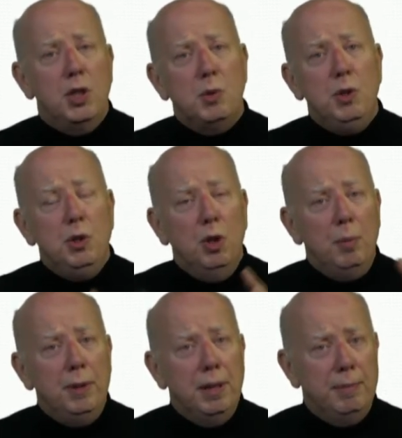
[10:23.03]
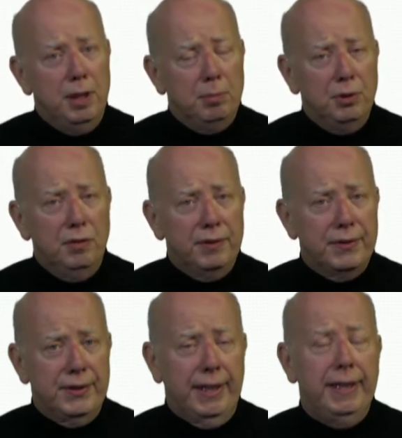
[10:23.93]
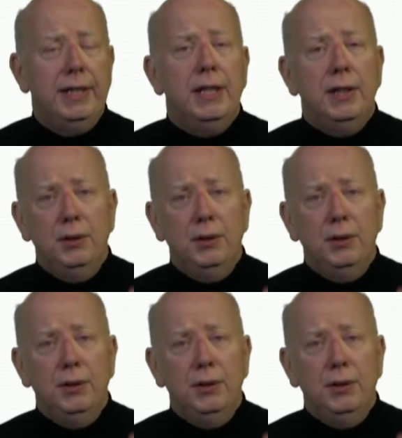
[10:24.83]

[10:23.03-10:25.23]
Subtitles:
because when you open up the approval site,